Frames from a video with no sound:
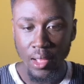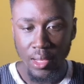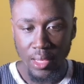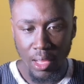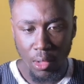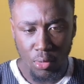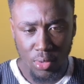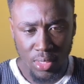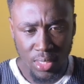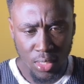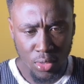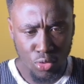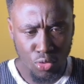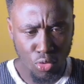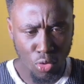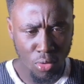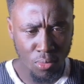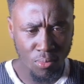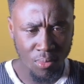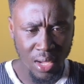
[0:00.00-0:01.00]
There is this
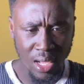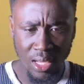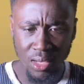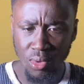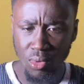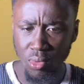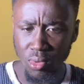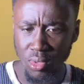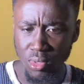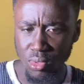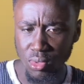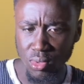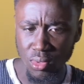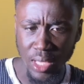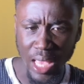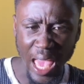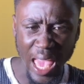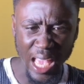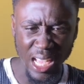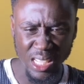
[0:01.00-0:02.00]
young man on
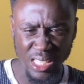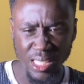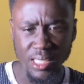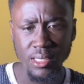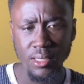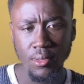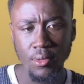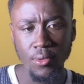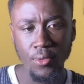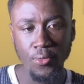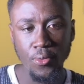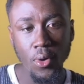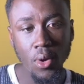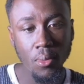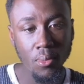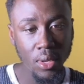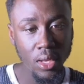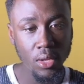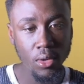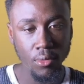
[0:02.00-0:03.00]
X,
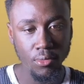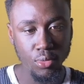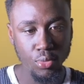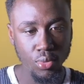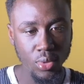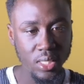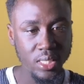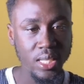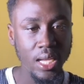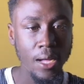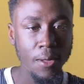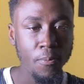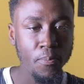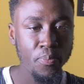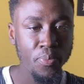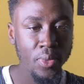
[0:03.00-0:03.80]
formerly of Twitter.